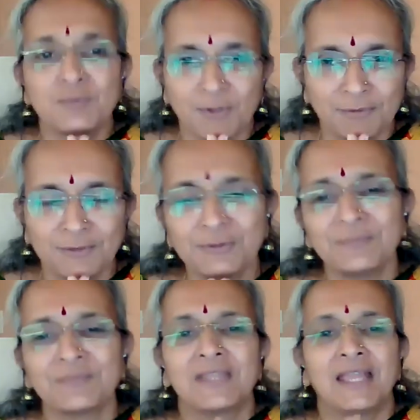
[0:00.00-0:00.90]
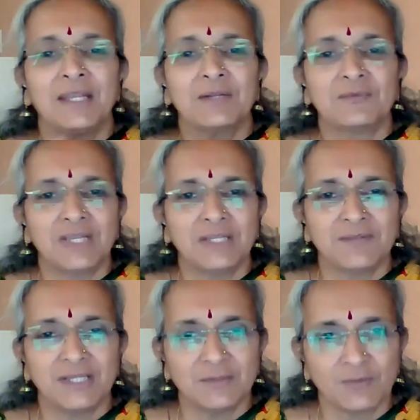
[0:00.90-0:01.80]
all of you, and a very,
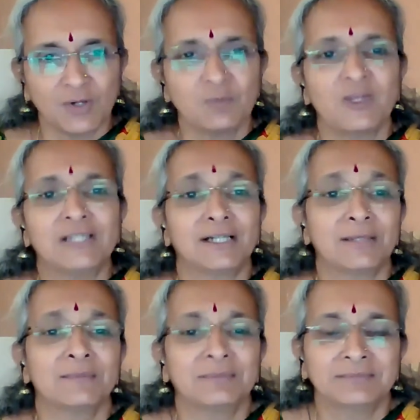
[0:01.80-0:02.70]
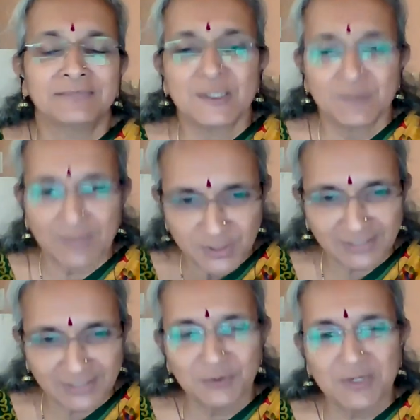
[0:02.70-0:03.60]
very warm welcome,
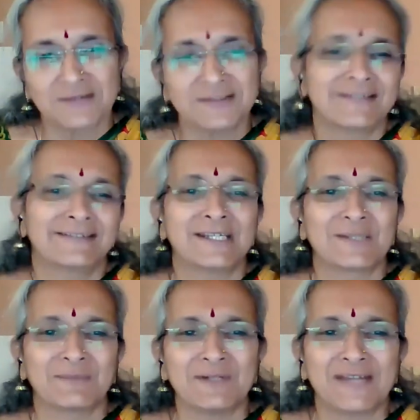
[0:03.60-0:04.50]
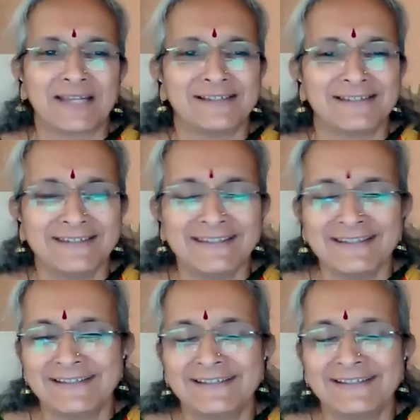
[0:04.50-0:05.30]
especially to our expert faculty,